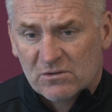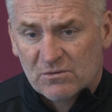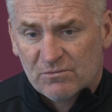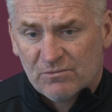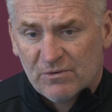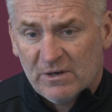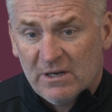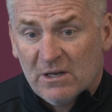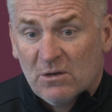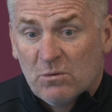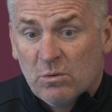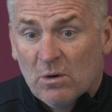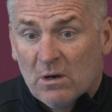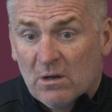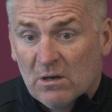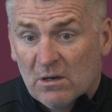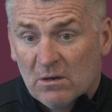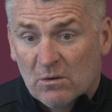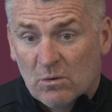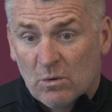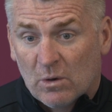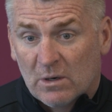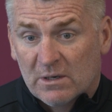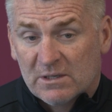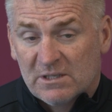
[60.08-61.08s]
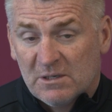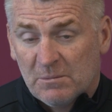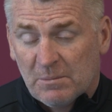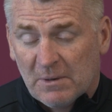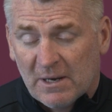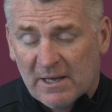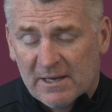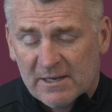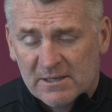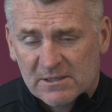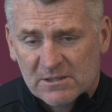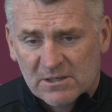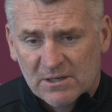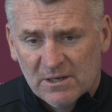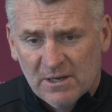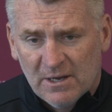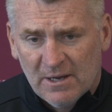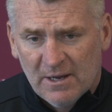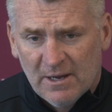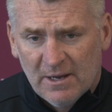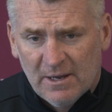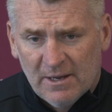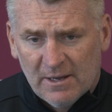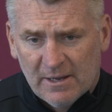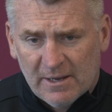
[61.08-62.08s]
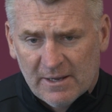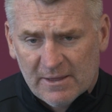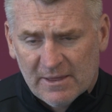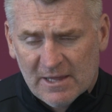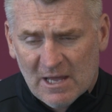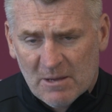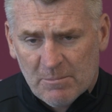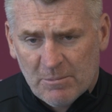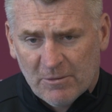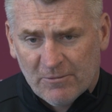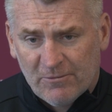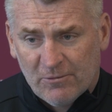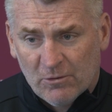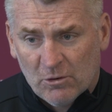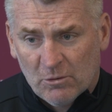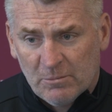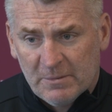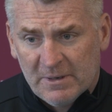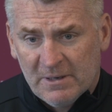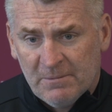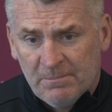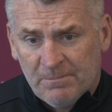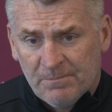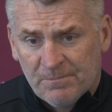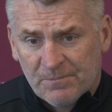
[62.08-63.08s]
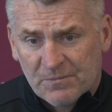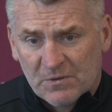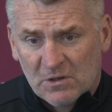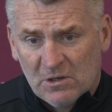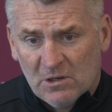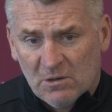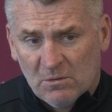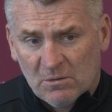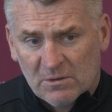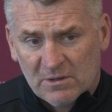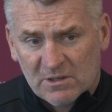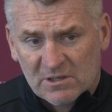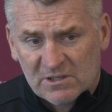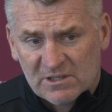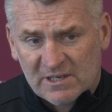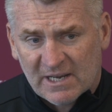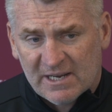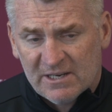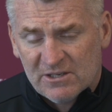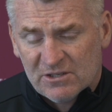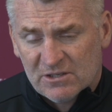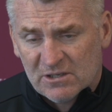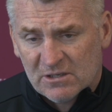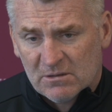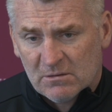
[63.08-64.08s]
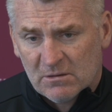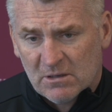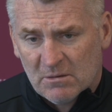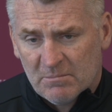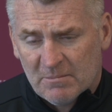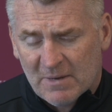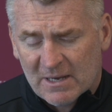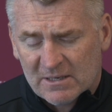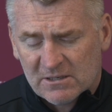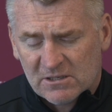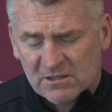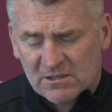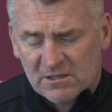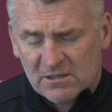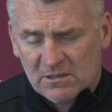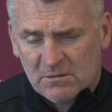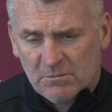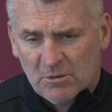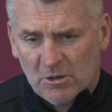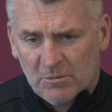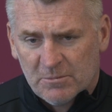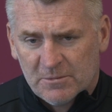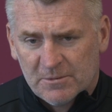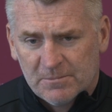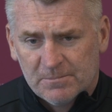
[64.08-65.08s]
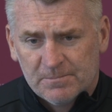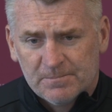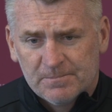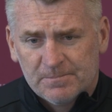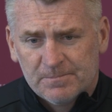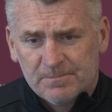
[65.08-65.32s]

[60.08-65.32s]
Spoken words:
some really quality players and they're performing, you know, on the stage that matters at the moment.